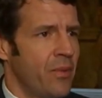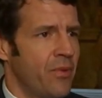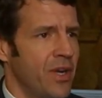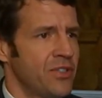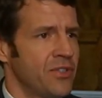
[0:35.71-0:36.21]

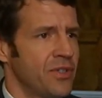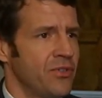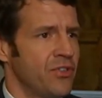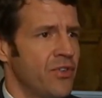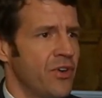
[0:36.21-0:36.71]

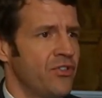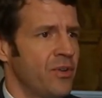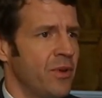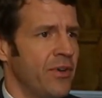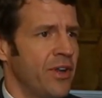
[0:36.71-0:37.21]
Price-to-sales is very
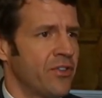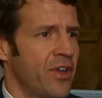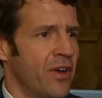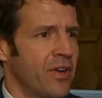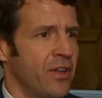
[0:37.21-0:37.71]
similar in its
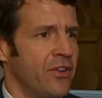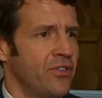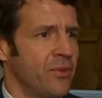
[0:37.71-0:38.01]
calculation